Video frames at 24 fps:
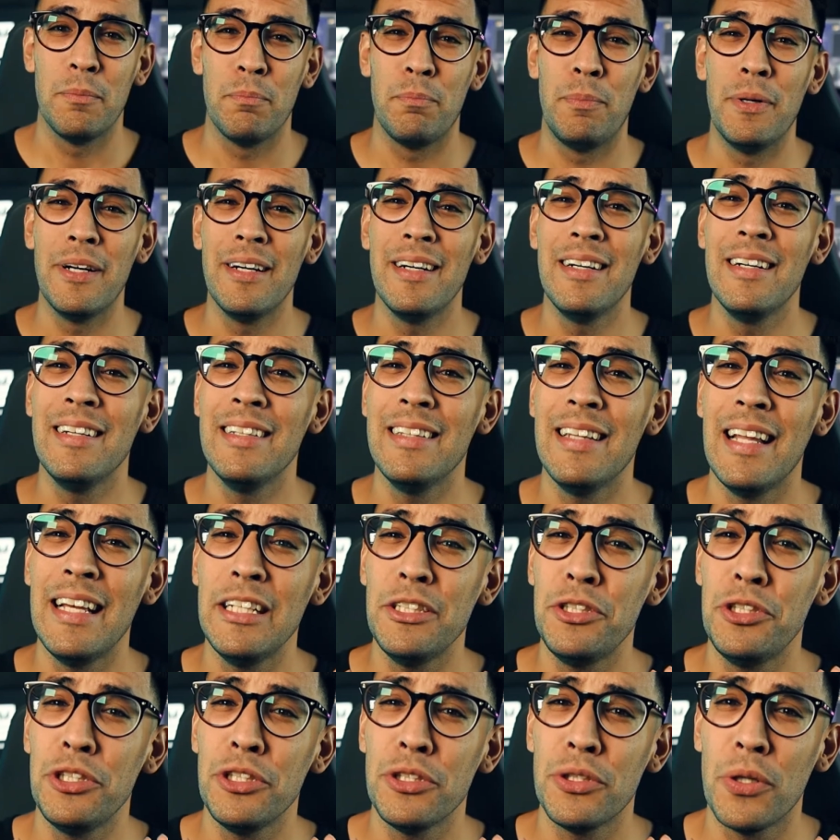But
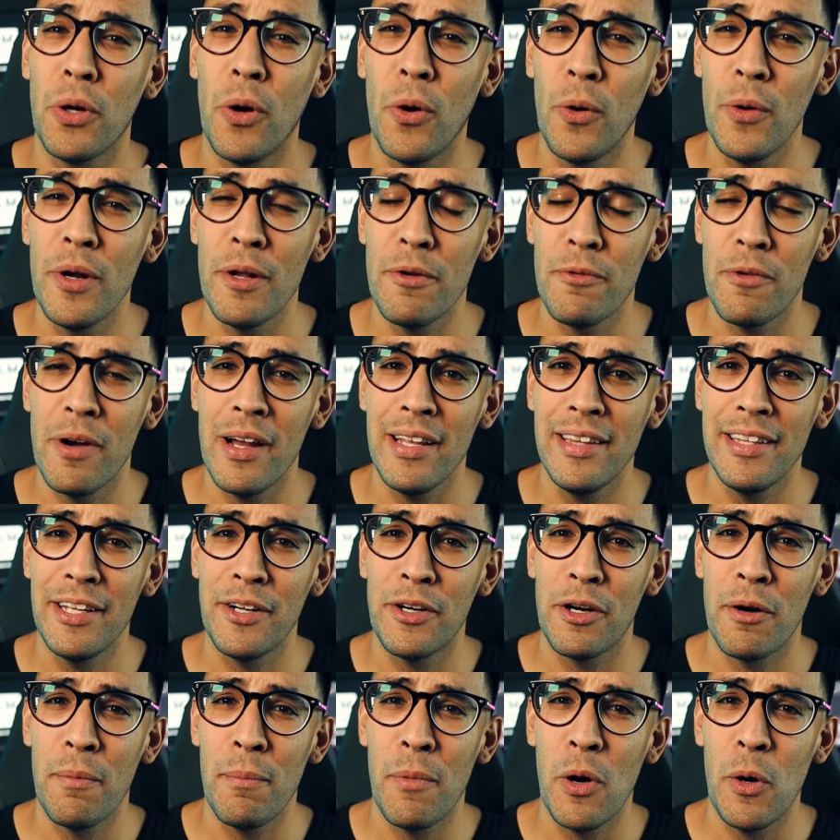let's just hold it right
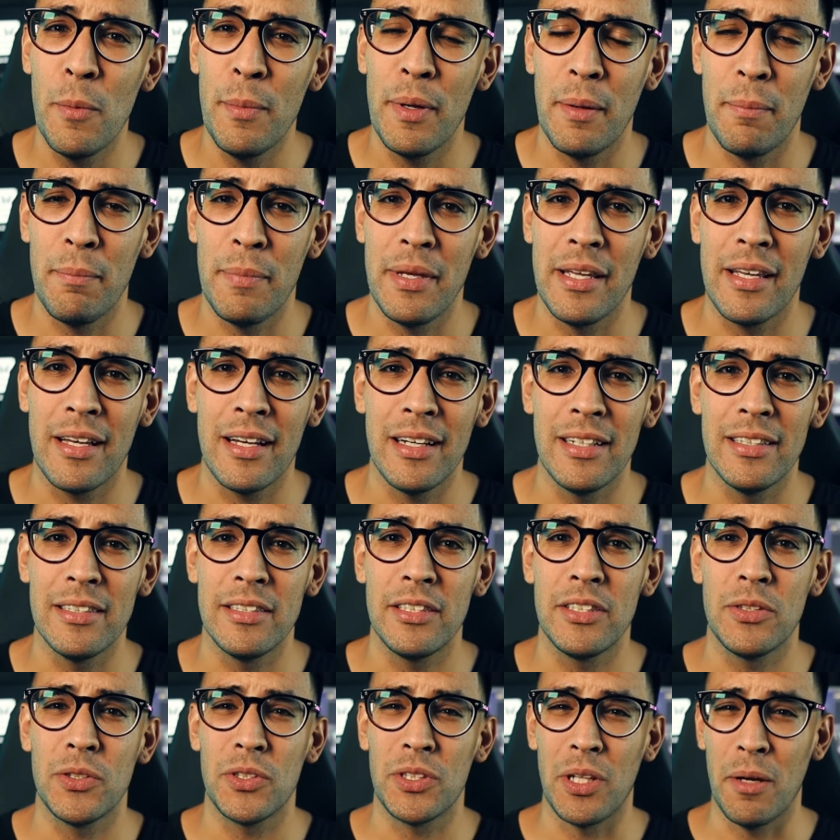there a moment,
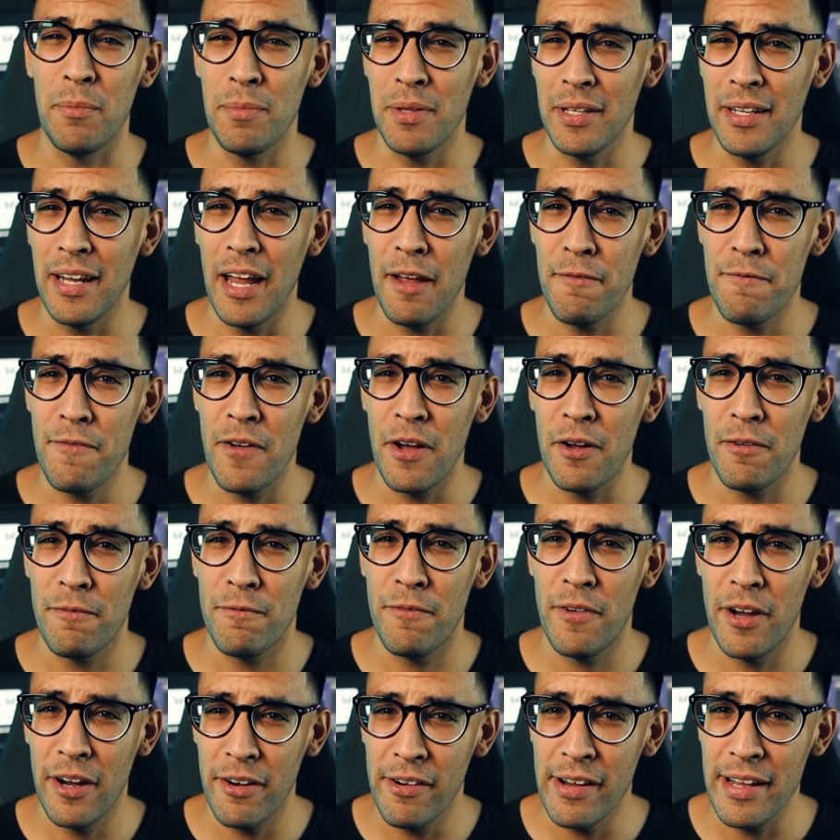because something I found
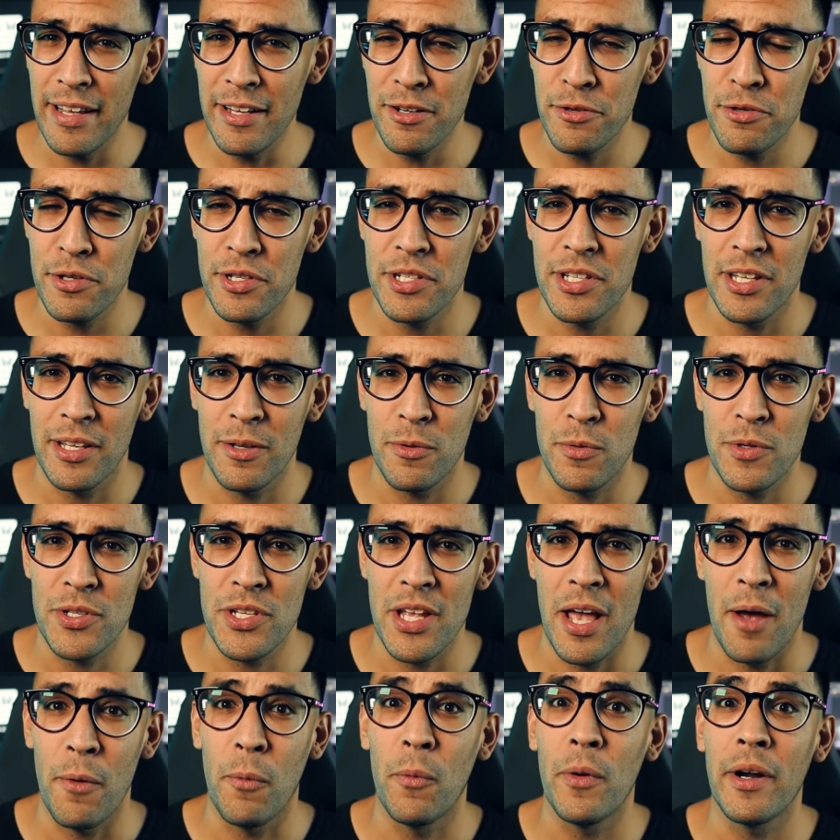very interesting was
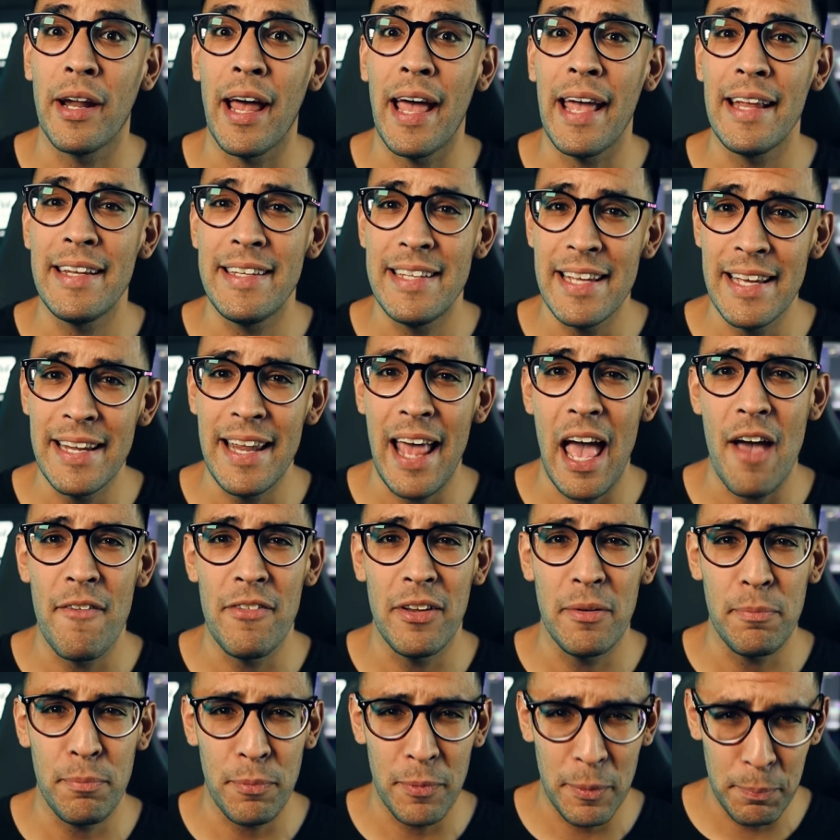that when I did have
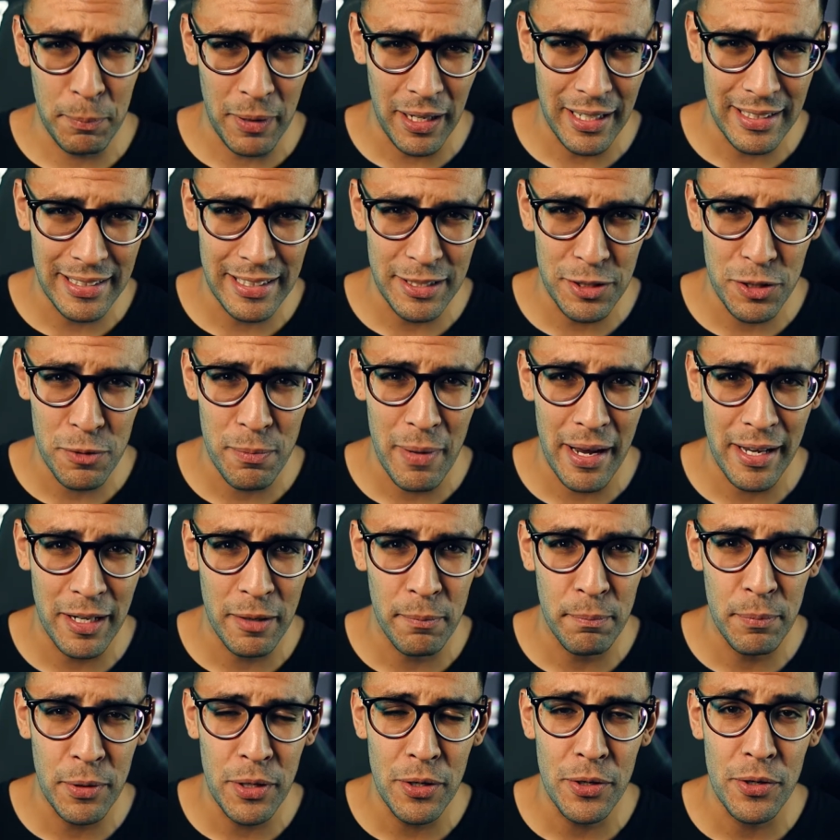it plugged into my
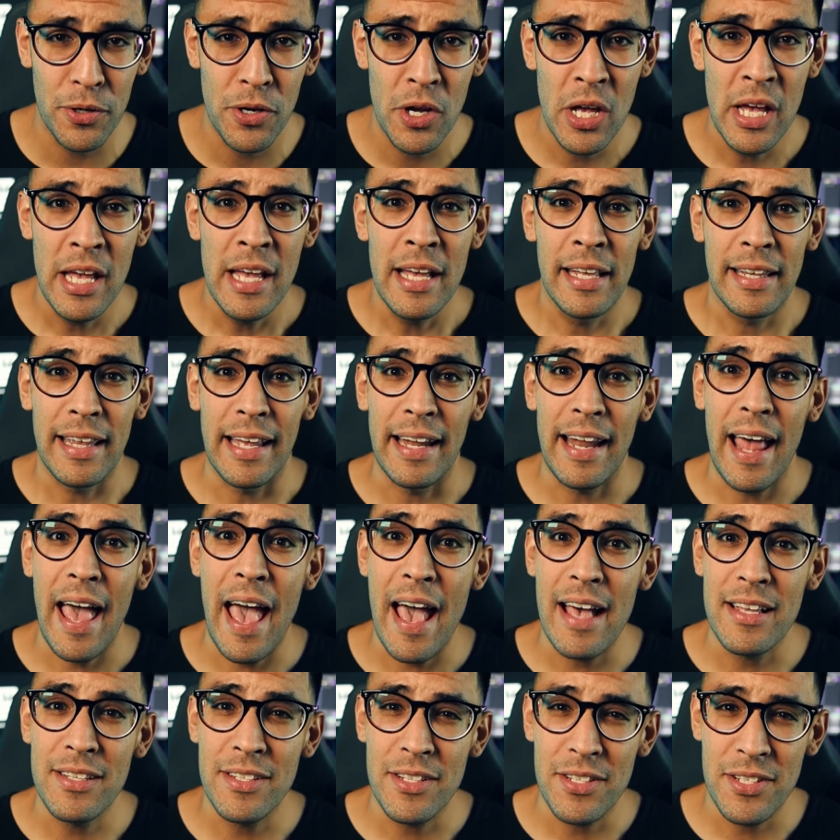computer that
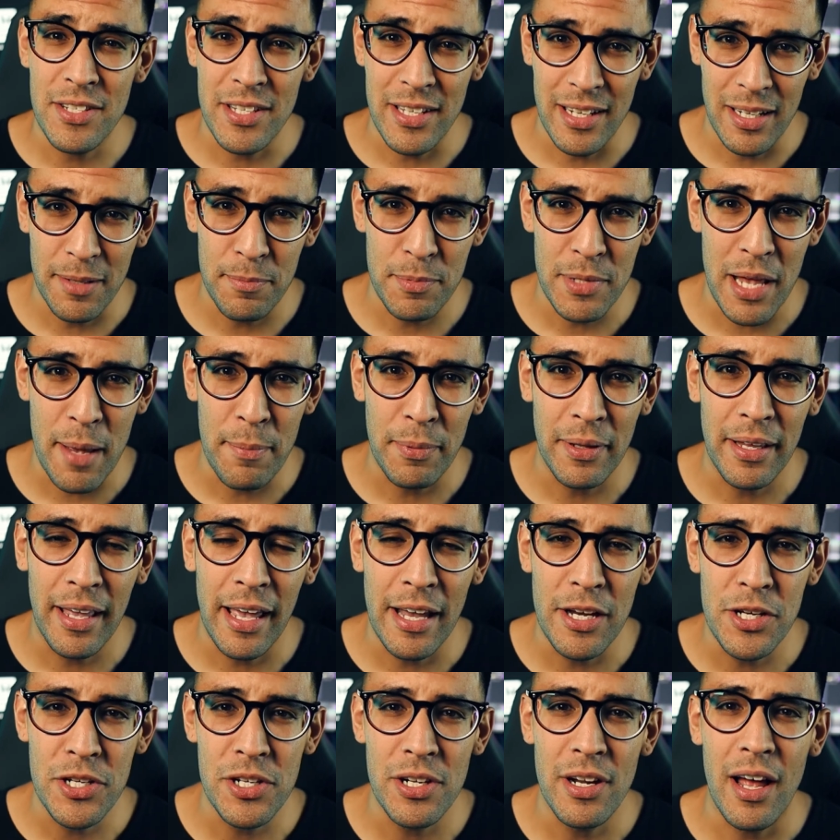has the Synapse
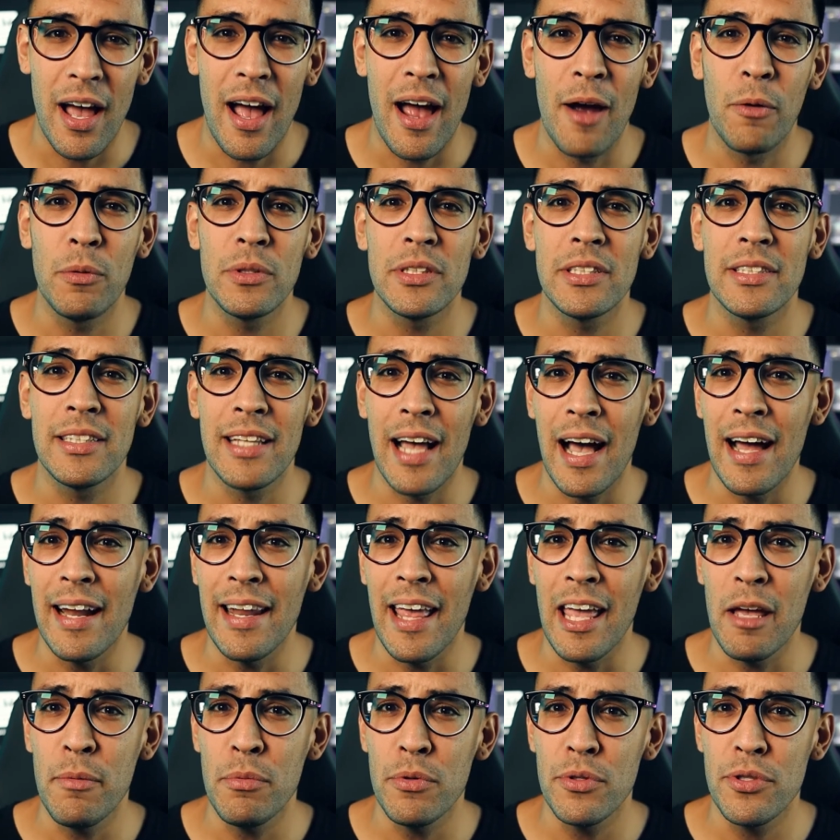application, I was
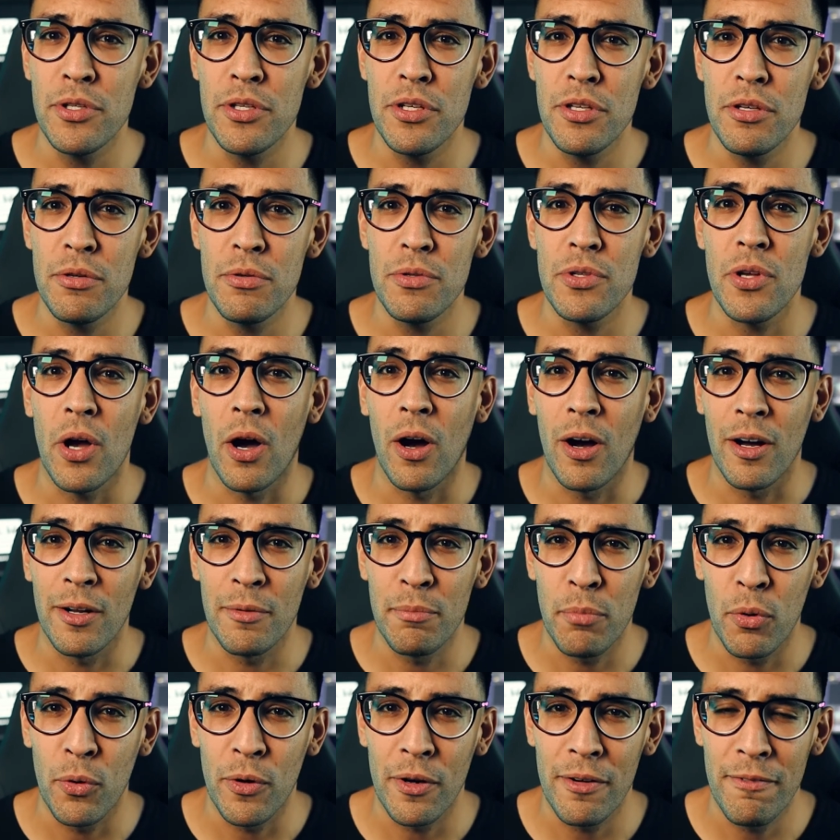not able to use
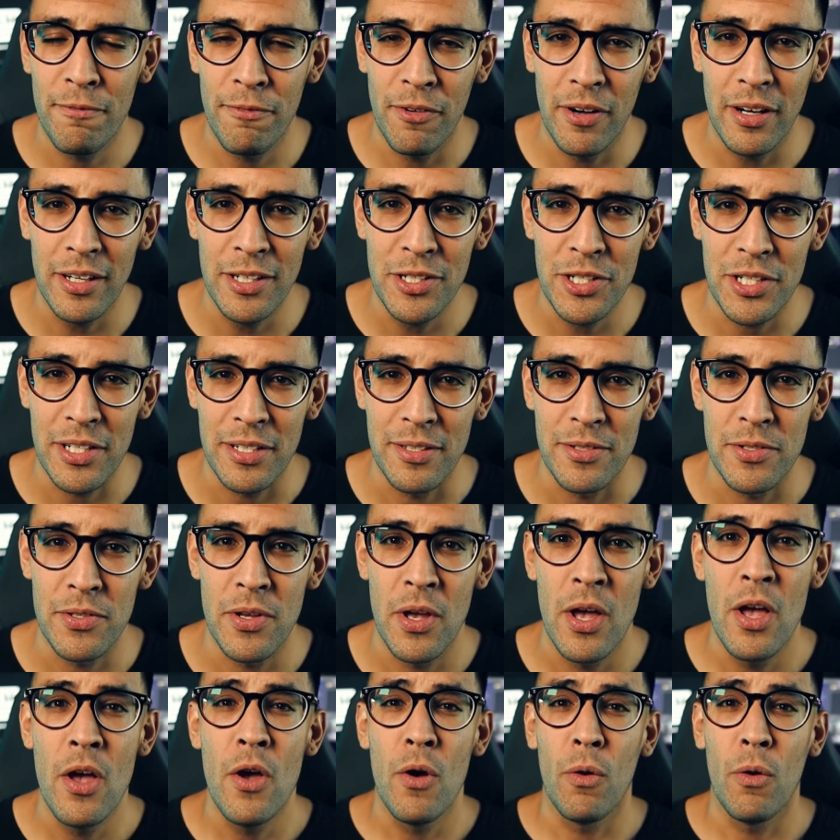onboard functions.